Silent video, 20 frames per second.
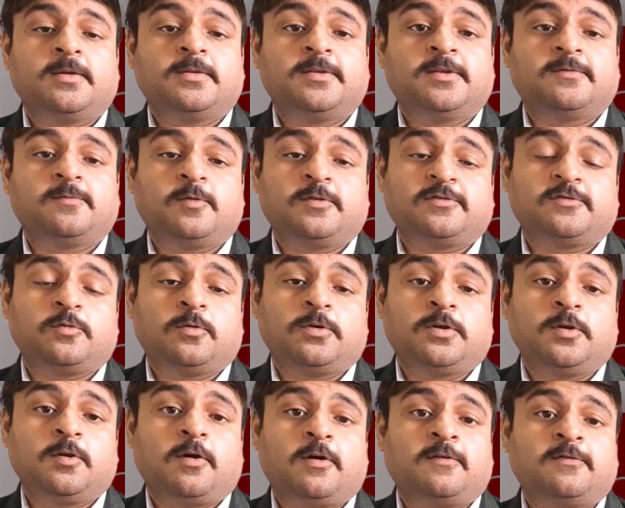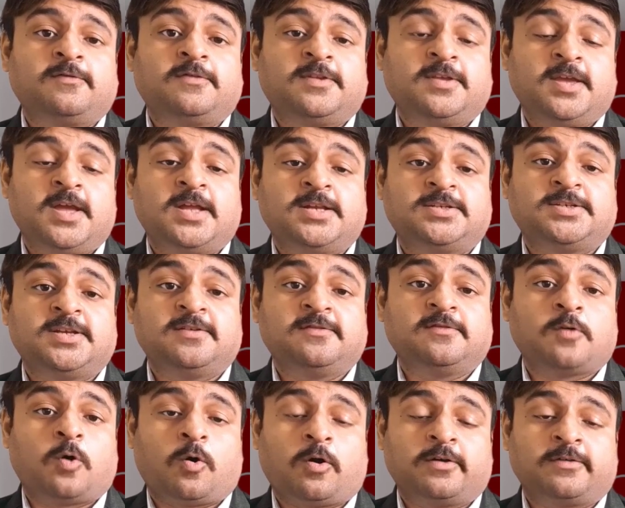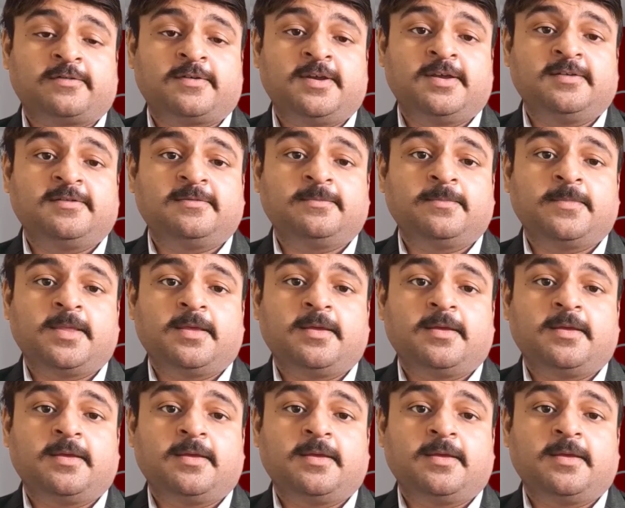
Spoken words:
This was story of Tianqi's horse race,